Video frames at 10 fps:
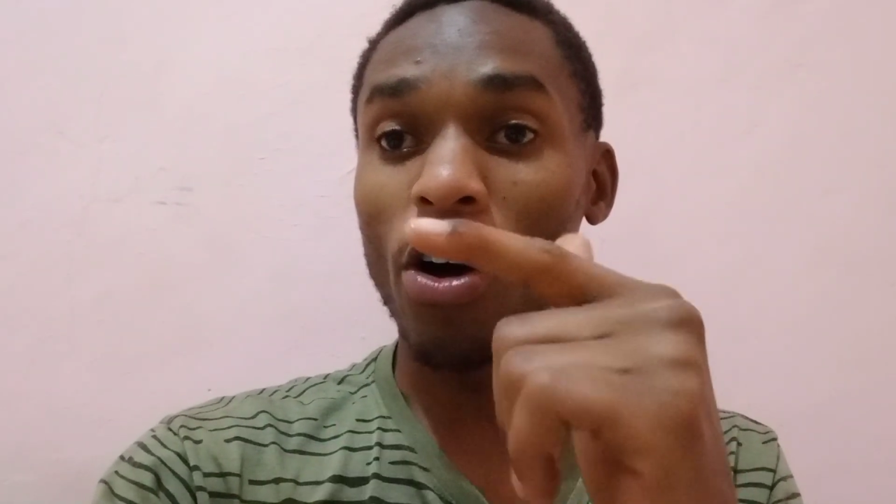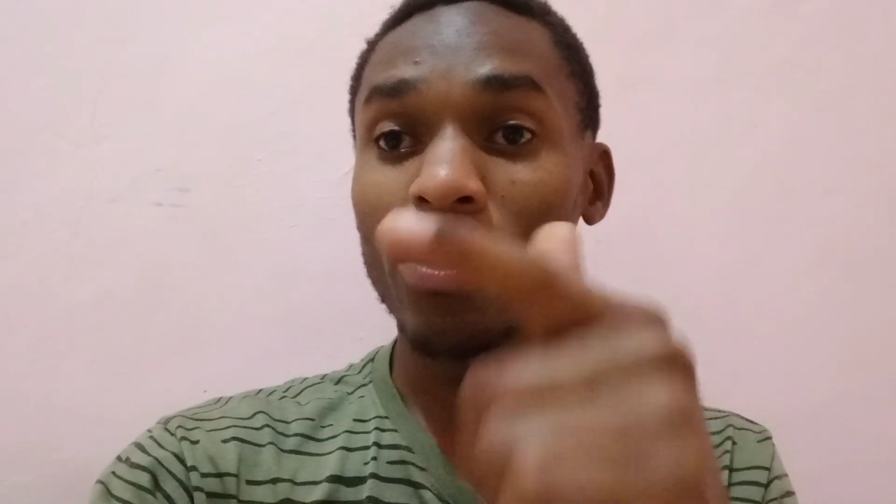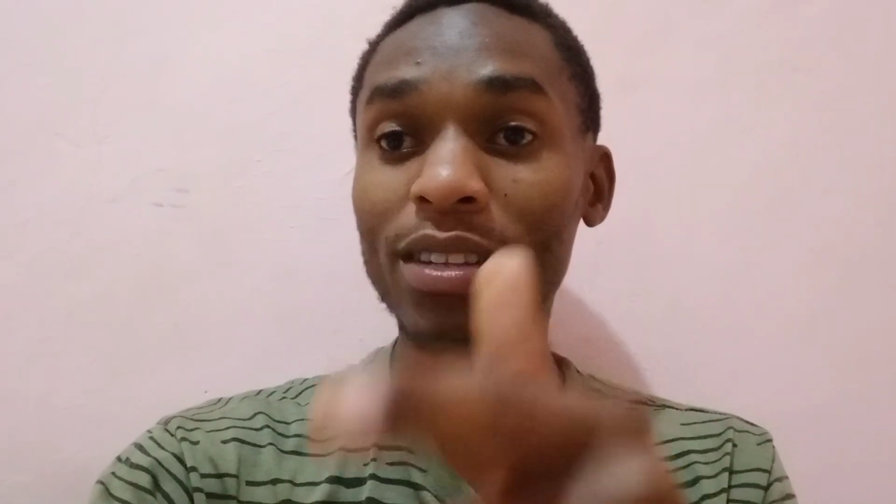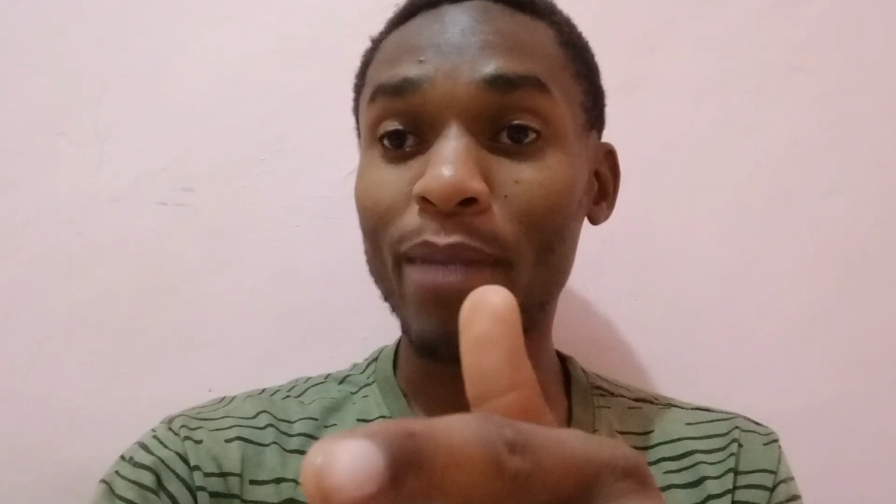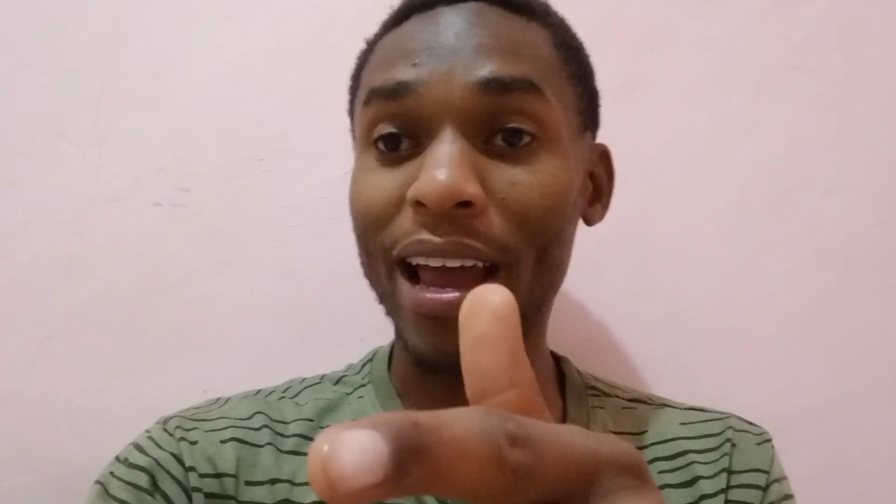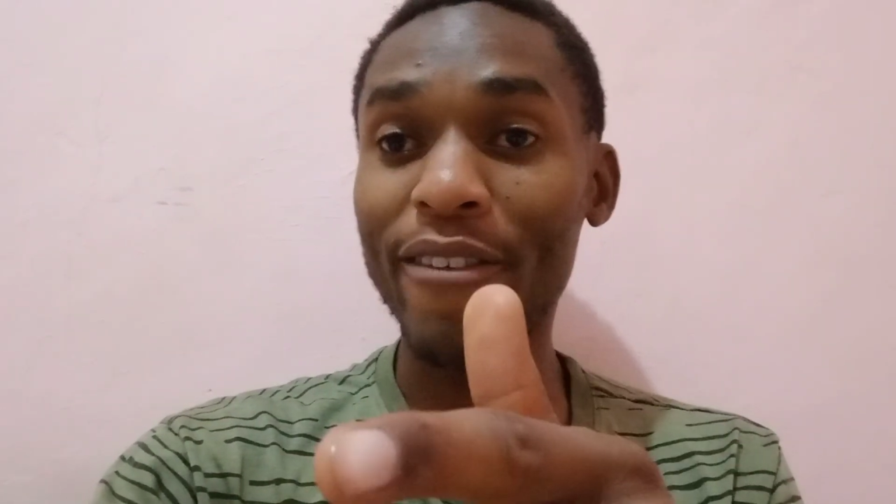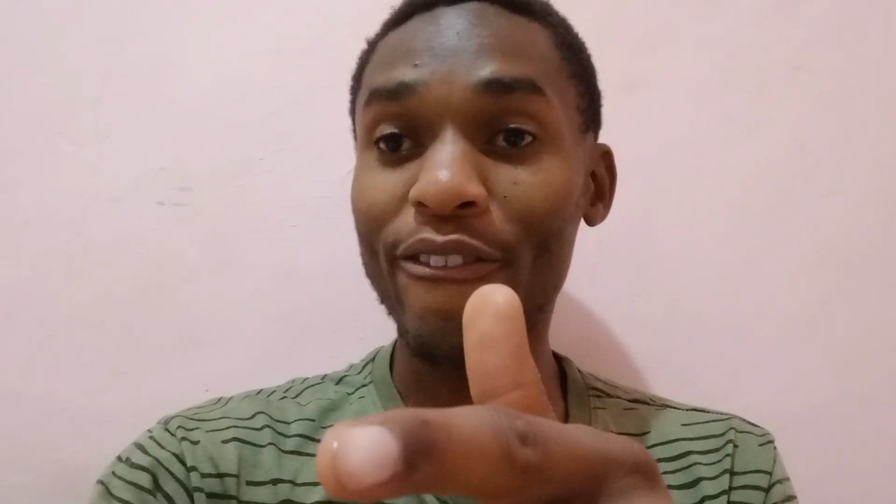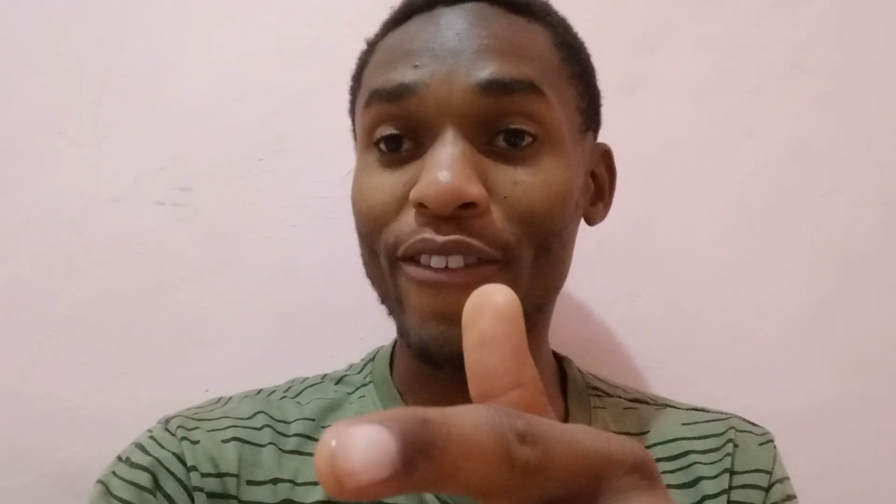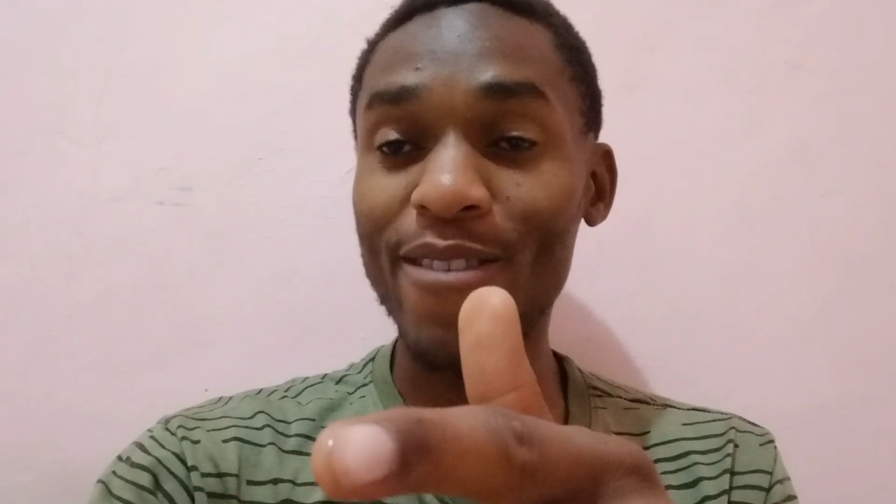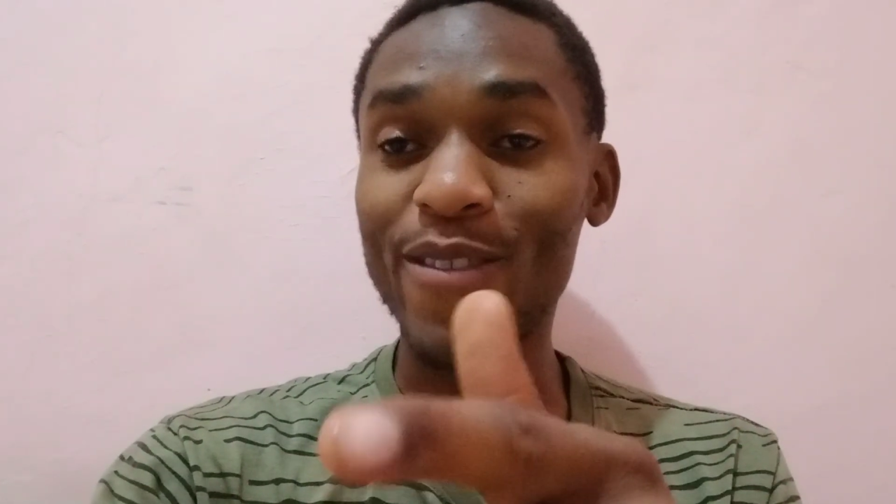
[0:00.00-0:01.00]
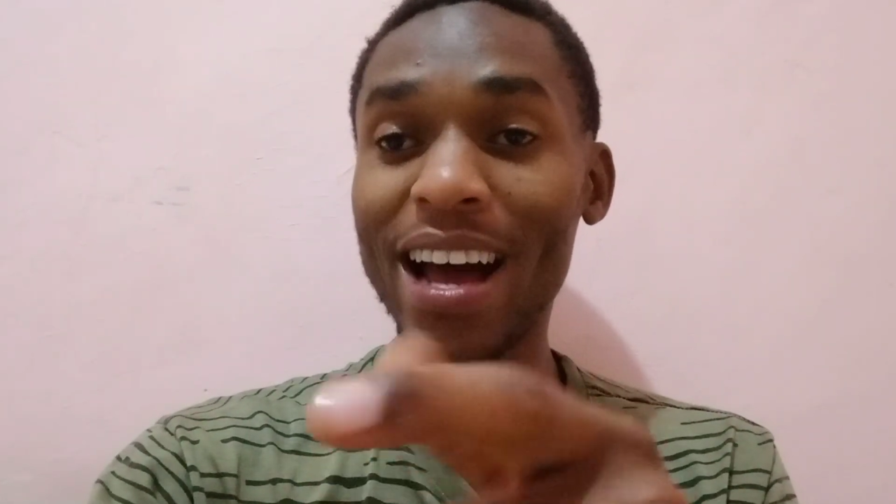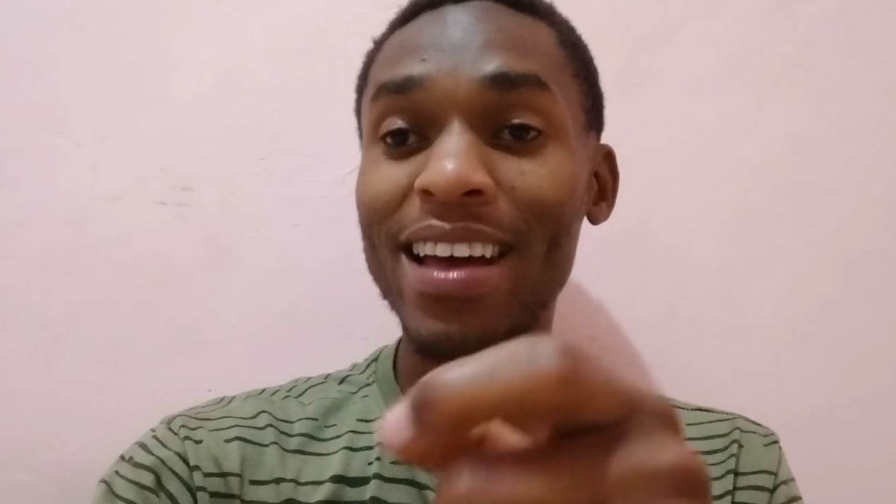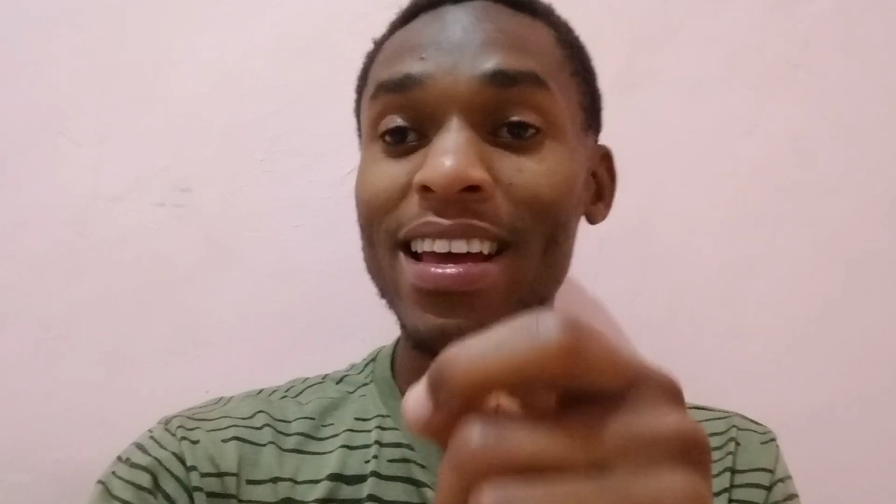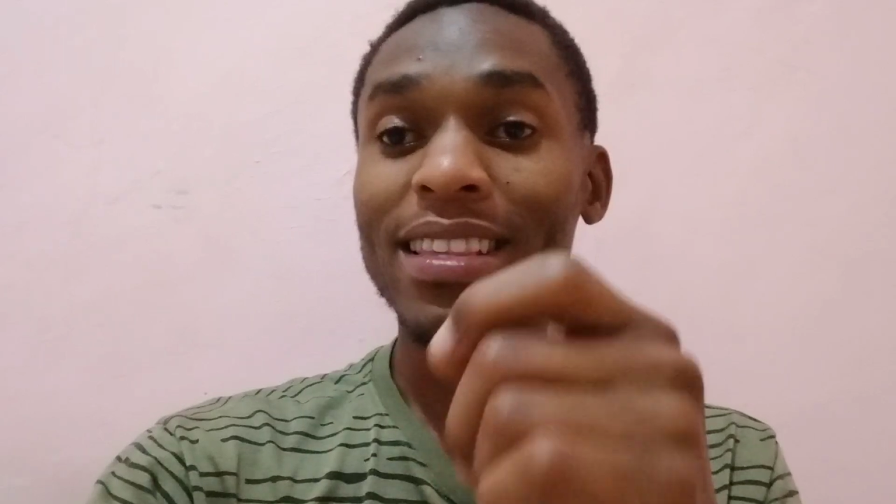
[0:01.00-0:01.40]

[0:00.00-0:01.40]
on my favor,